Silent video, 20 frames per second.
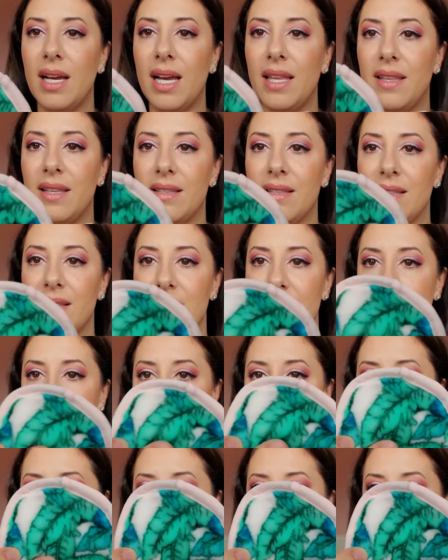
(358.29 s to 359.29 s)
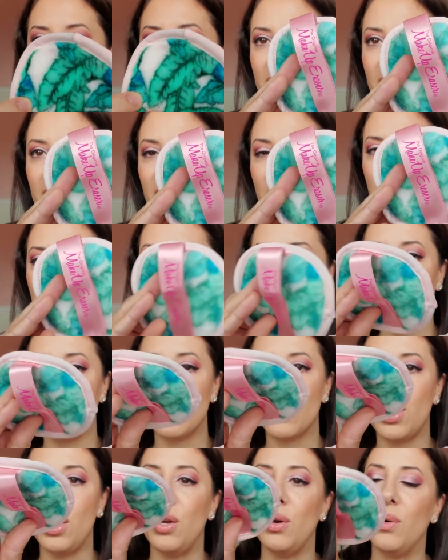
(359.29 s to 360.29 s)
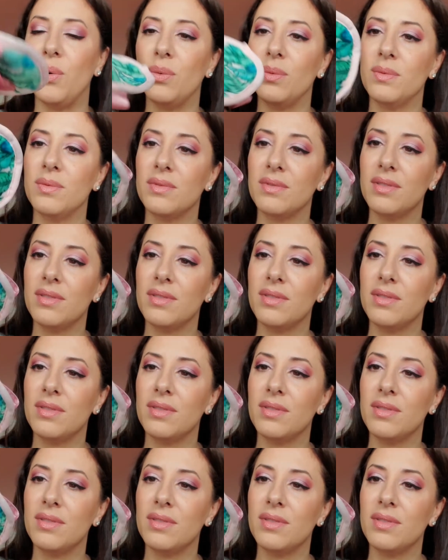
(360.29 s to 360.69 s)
And this is them there. Okay, it's cute.